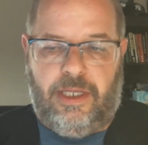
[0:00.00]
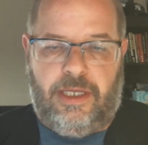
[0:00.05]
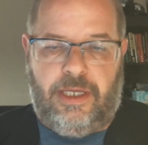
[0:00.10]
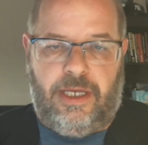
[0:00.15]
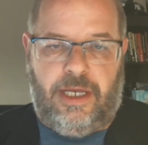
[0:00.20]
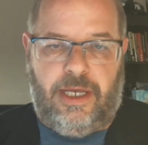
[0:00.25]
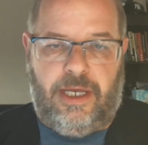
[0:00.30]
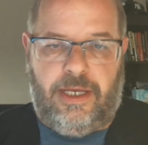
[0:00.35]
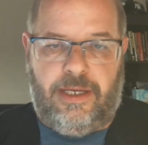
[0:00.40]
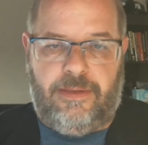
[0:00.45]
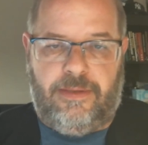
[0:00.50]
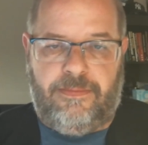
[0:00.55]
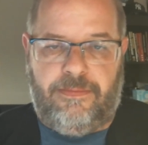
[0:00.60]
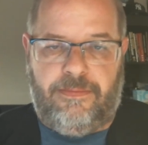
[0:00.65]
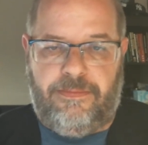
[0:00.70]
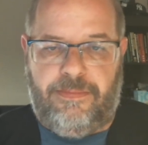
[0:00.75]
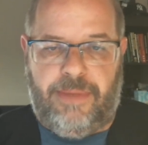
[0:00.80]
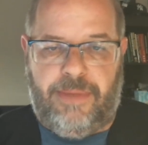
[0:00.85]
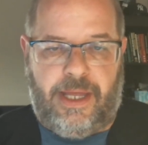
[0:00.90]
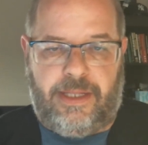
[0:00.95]

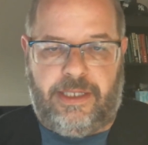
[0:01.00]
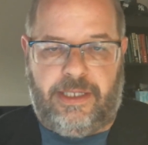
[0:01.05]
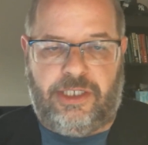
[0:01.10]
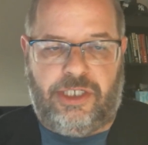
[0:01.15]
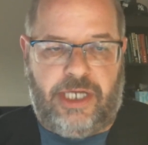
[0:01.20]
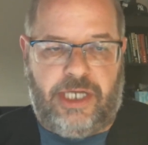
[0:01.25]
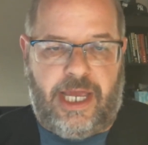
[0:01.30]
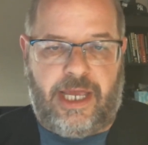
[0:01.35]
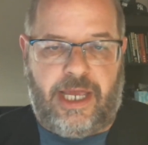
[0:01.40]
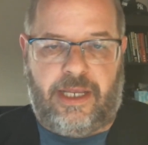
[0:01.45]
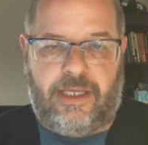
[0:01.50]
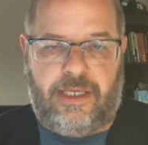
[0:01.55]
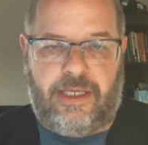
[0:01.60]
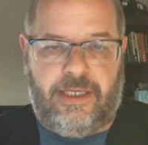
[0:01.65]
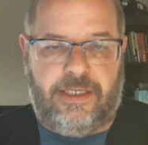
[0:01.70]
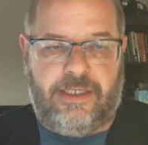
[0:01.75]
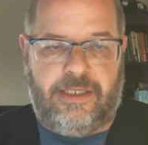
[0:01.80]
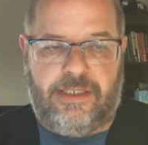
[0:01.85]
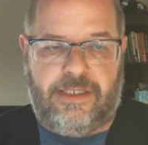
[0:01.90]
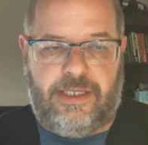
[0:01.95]
Belichick
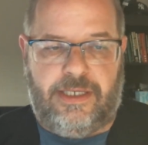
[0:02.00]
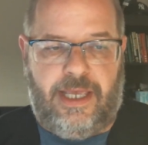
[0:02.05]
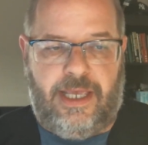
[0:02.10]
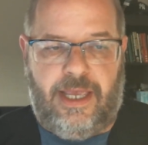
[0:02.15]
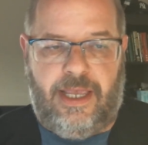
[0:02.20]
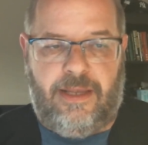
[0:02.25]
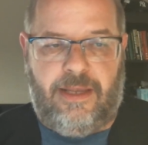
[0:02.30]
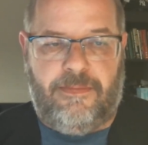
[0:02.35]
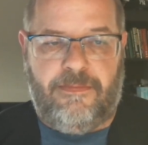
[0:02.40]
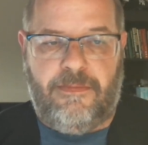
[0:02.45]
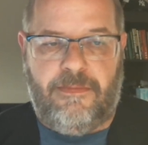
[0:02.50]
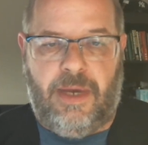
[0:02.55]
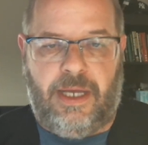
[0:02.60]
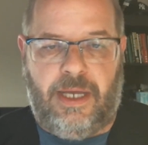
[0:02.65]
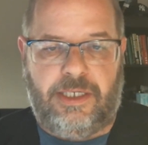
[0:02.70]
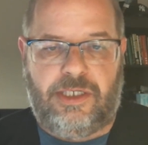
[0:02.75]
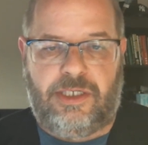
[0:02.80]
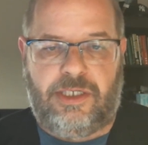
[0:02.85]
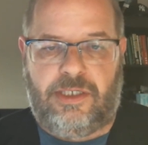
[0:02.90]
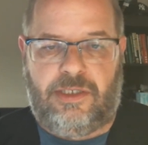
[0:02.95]
is a
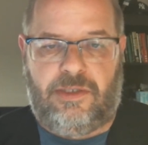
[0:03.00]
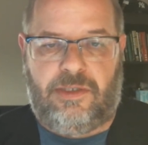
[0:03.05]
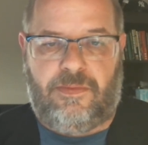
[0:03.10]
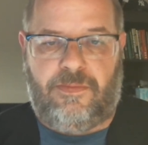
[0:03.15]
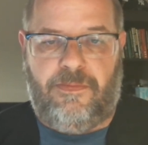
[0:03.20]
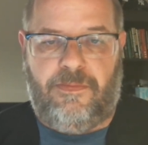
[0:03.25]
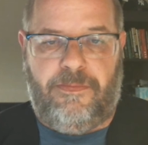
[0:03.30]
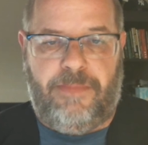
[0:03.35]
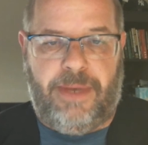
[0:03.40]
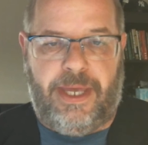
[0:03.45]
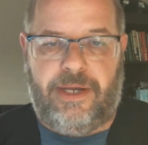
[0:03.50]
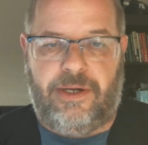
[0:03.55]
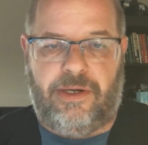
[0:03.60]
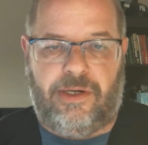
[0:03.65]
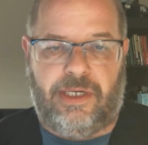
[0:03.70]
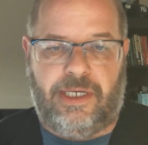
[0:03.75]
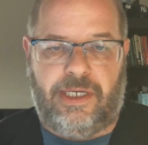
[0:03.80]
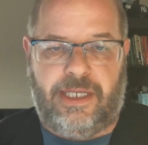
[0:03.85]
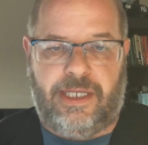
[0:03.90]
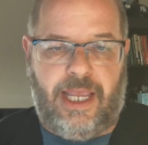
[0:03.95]
much better
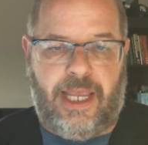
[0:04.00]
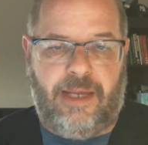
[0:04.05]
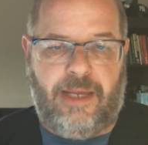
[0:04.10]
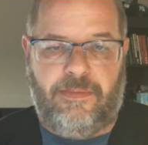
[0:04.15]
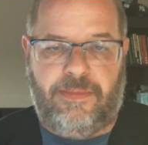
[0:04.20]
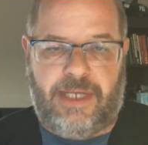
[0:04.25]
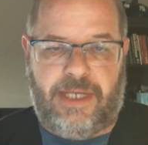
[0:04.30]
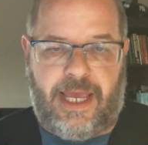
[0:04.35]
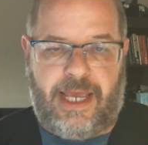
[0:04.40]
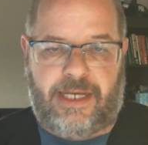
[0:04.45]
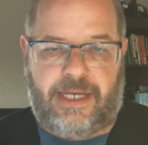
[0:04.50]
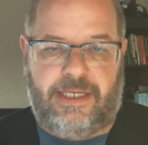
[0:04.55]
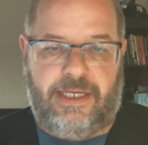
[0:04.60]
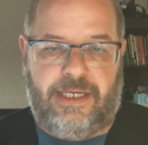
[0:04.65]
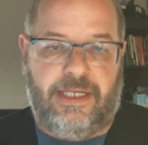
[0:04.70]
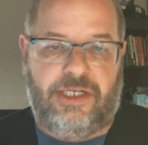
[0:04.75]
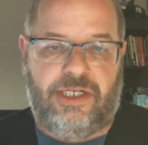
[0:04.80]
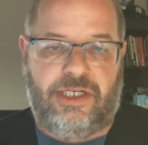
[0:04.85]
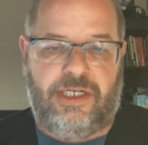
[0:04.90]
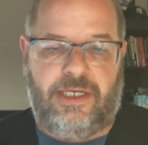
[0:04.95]
game
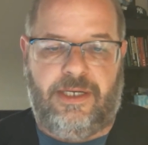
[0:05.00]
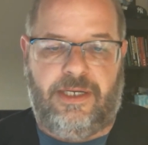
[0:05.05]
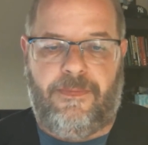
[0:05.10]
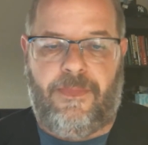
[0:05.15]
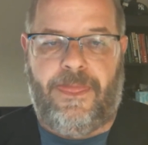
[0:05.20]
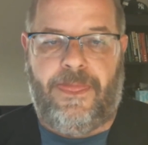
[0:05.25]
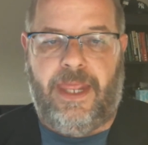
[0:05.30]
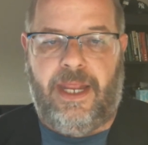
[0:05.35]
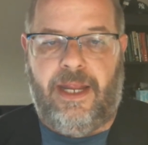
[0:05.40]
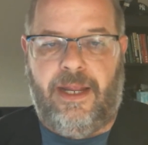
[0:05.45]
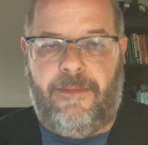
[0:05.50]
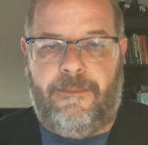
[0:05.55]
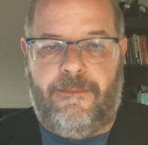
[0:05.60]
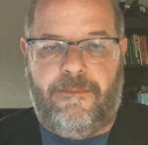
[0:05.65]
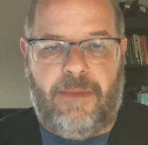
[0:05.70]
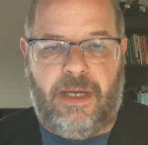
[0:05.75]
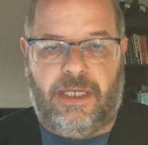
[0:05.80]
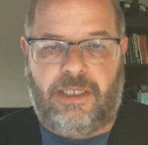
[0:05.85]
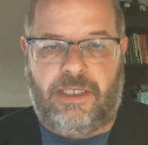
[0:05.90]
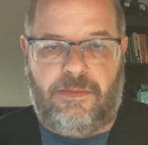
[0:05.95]
technician,
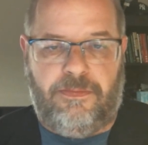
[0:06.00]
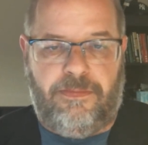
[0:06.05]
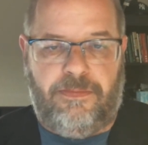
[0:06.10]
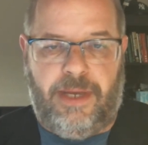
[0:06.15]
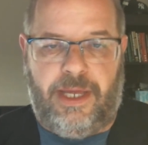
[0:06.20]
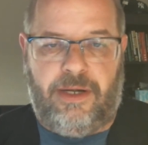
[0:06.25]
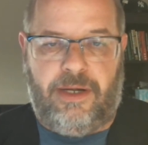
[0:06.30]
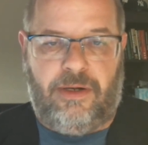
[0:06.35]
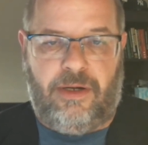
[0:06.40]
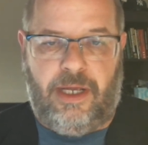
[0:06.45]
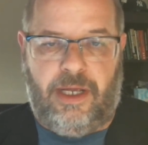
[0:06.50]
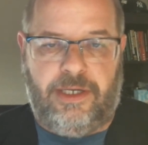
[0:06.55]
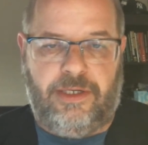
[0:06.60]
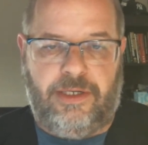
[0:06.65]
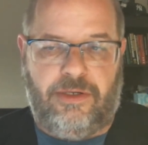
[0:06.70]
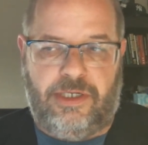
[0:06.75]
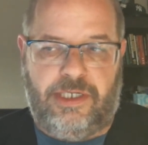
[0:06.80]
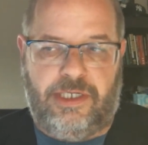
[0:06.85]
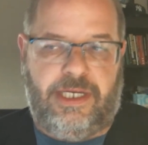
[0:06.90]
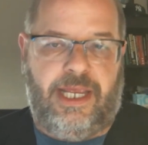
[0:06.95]
much better
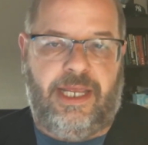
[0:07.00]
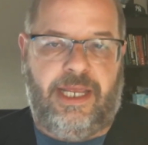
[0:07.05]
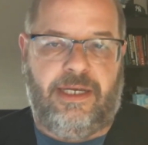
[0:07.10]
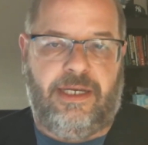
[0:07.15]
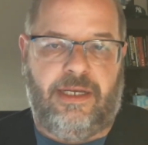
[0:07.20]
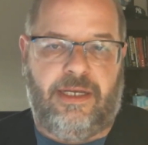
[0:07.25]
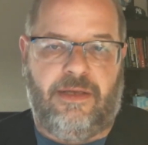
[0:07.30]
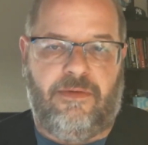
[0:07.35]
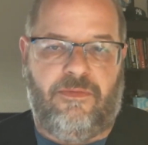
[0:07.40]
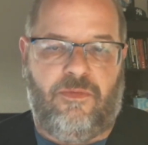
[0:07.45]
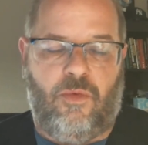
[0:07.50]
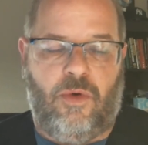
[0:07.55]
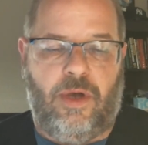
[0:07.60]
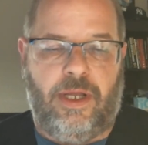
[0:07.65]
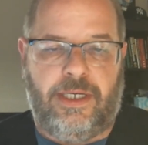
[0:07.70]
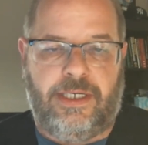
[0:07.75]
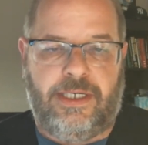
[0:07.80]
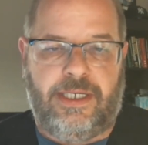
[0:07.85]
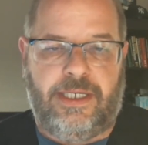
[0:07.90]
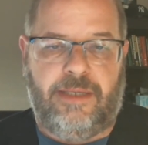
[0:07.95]
understanding of
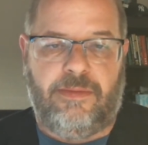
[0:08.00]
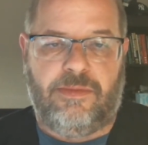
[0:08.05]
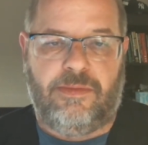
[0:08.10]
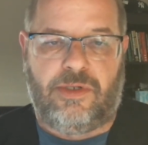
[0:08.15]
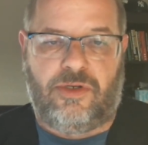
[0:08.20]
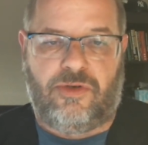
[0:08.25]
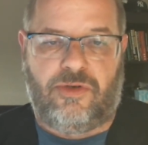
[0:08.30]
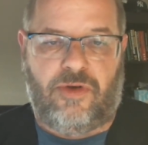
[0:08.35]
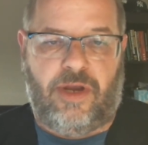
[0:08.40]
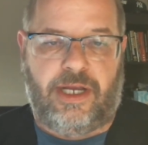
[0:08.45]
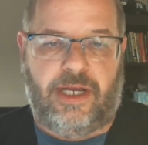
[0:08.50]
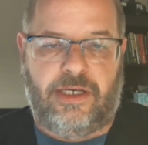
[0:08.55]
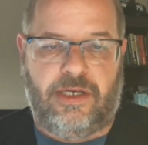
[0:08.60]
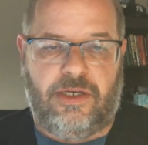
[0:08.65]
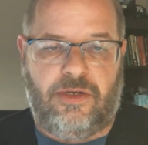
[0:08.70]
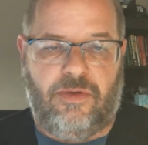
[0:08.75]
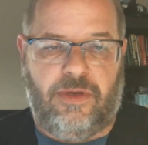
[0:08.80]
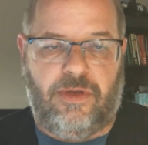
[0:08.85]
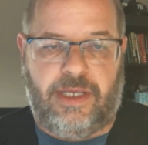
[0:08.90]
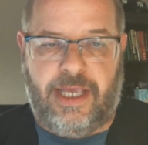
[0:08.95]
what teams are trying to
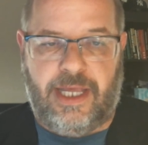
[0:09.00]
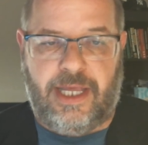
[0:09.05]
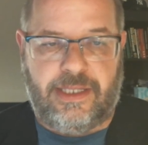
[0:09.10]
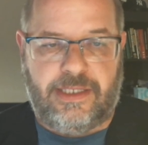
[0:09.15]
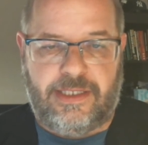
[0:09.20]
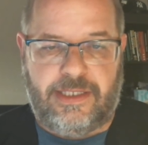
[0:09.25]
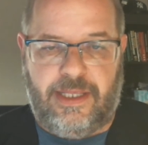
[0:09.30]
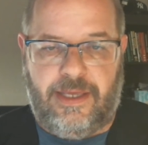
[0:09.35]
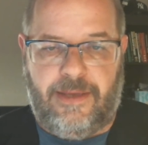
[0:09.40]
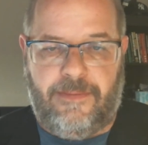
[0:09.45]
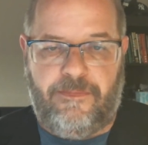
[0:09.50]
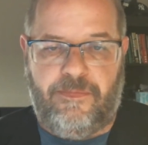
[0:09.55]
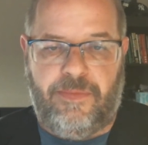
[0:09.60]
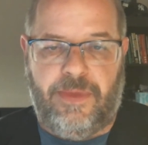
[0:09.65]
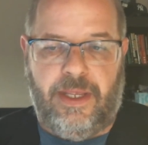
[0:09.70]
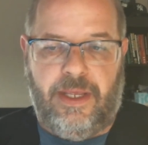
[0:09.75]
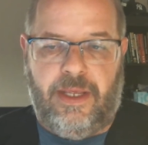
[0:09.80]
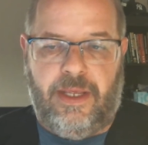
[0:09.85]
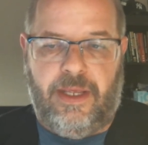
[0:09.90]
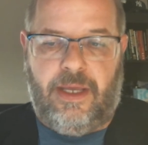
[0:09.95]
do against them,
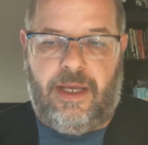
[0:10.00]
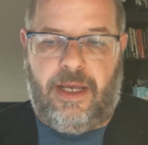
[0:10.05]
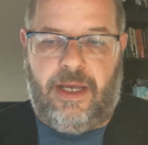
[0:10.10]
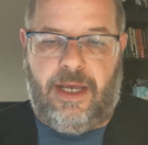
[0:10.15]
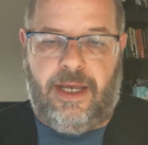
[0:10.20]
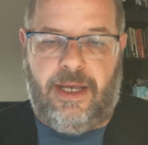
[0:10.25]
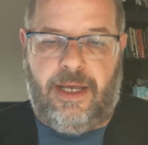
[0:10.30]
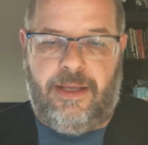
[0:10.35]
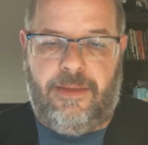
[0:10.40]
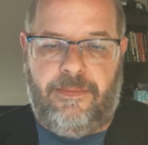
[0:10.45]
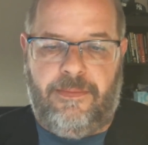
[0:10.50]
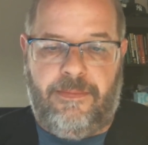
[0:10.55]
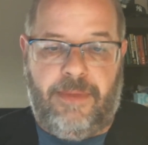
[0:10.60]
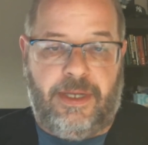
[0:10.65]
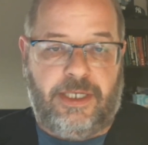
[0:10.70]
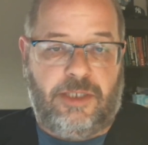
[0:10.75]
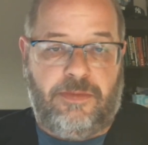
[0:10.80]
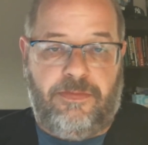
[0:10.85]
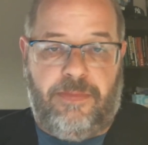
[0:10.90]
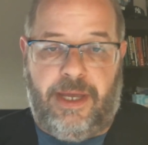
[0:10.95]

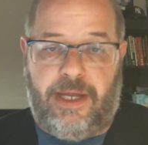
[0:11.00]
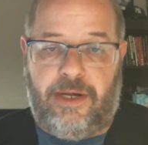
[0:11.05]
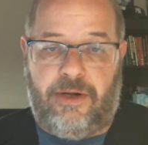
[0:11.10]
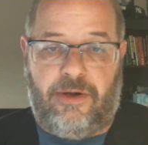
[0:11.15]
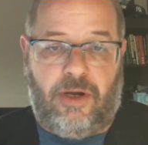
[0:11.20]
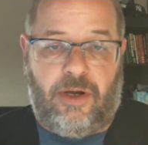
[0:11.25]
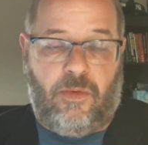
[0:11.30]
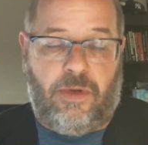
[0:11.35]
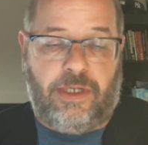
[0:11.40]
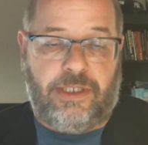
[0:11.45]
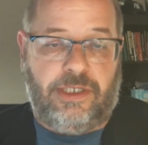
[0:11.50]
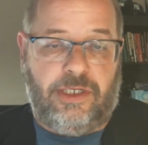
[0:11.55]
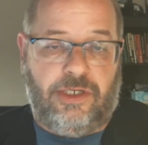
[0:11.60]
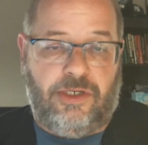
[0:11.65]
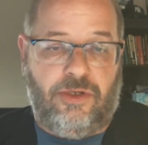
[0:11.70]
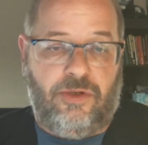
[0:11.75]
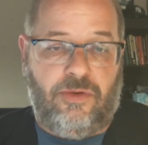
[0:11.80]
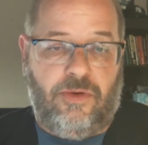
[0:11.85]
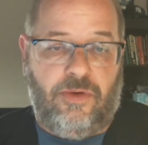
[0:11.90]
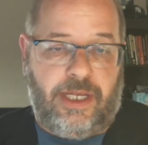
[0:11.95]
much better at what to
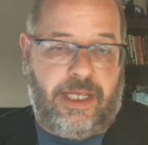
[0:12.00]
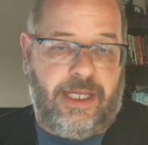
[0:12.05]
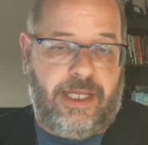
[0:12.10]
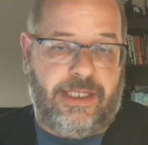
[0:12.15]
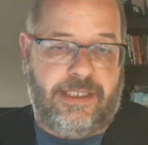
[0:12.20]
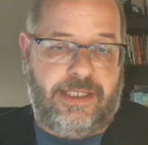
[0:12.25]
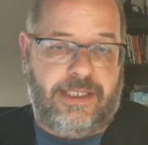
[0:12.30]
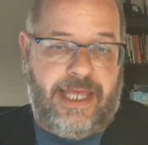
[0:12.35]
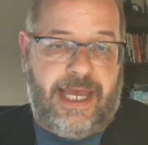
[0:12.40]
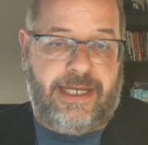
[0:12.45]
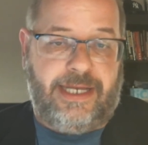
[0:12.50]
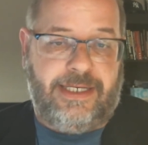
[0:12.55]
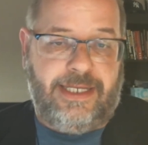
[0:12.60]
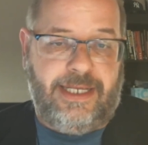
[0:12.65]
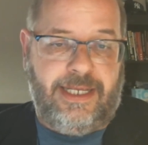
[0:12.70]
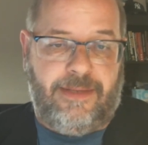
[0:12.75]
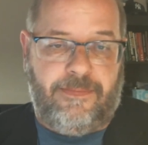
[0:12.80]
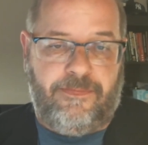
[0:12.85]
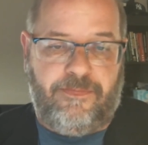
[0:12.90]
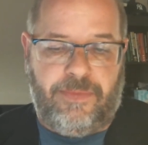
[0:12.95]
do against that
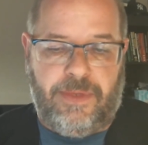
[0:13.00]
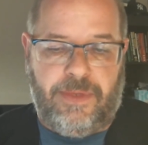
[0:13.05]
team